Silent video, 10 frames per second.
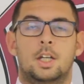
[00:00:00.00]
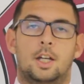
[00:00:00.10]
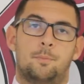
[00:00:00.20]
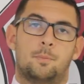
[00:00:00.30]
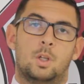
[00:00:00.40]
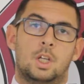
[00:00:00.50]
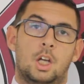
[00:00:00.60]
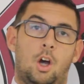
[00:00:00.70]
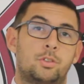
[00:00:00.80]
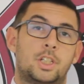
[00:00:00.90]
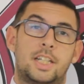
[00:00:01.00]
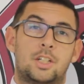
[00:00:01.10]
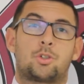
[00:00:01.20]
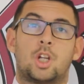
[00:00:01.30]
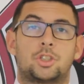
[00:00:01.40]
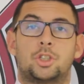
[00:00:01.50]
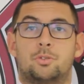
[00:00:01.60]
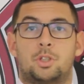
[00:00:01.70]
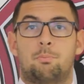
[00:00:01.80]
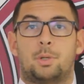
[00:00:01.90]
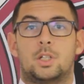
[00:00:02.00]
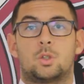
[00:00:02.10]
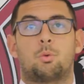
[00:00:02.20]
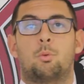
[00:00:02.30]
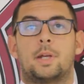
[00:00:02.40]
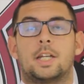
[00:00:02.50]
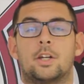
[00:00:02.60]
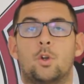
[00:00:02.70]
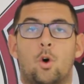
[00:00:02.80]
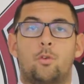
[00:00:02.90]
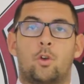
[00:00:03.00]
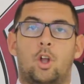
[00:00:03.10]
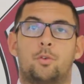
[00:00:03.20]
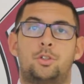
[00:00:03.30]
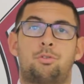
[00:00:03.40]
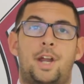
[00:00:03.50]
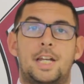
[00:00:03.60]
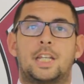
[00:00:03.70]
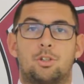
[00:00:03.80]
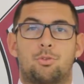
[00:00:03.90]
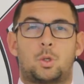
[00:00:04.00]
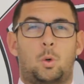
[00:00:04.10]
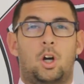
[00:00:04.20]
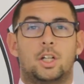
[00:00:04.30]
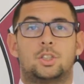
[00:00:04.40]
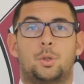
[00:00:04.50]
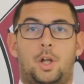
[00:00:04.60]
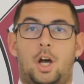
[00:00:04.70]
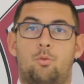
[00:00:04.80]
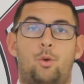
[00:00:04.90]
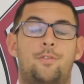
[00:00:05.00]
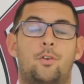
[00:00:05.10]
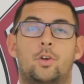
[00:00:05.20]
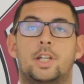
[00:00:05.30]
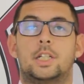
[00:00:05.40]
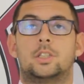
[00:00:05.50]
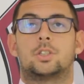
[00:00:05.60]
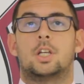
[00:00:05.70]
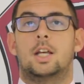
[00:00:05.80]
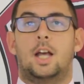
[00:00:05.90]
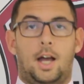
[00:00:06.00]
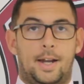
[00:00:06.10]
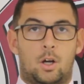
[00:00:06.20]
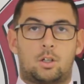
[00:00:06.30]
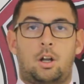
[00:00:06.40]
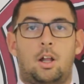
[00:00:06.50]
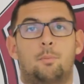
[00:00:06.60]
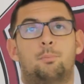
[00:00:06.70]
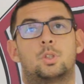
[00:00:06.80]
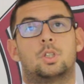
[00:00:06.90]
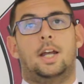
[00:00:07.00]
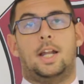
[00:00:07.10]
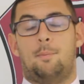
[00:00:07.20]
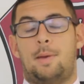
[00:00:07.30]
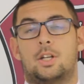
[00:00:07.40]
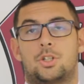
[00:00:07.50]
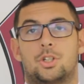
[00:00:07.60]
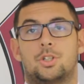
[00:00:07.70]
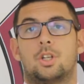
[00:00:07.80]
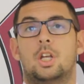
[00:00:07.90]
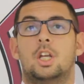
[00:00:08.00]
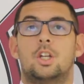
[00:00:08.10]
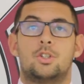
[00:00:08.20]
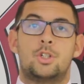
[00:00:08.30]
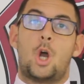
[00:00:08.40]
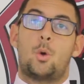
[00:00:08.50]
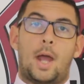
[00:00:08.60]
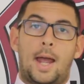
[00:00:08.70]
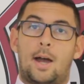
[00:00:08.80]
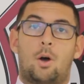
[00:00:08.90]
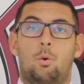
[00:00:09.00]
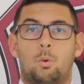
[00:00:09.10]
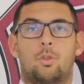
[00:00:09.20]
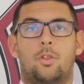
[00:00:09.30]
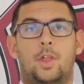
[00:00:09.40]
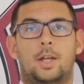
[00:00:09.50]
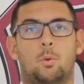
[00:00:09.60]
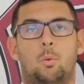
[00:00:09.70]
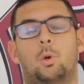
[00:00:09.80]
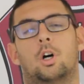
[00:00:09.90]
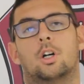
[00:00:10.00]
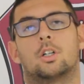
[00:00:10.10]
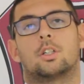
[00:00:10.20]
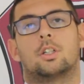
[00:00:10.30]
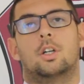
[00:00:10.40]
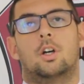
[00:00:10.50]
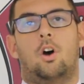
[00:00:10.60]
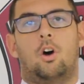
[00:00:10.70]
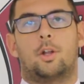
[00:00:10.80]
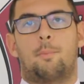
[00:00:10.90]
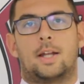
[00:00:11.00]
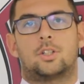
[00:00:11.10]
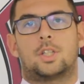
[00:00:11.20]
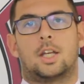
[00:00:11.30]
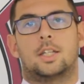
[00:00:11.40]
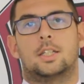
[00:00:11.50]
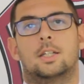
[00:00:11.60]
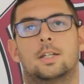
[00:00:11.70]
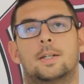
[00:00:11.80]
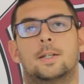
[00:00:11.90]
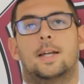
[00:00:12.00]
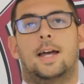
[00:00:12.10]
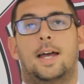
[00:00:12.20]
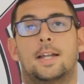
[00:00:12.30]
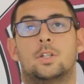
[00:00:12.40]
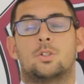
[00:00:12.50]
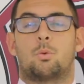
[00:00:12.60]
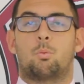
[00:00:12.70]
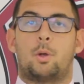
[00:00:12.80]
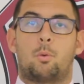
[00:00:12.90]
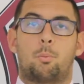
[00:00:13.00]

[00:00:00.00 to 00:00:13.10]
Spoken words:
Obviously the introduction of sin bins will mean an awful lot of training is required so that our referees and our clubs and our managers know how they will work on a match day. And we